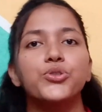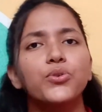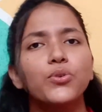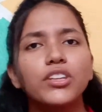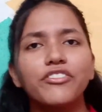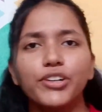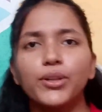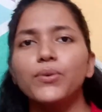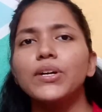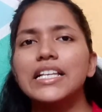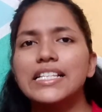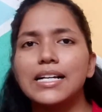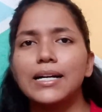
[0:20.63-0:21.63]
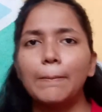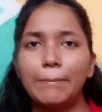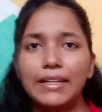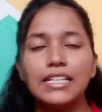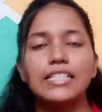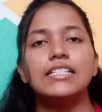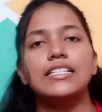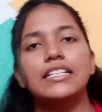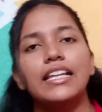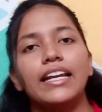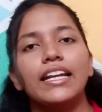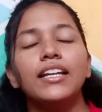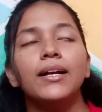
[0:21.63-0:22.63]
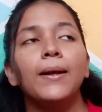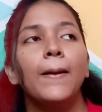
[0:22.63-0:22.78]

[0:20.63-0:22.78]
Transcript: Though the video is a bit delayed,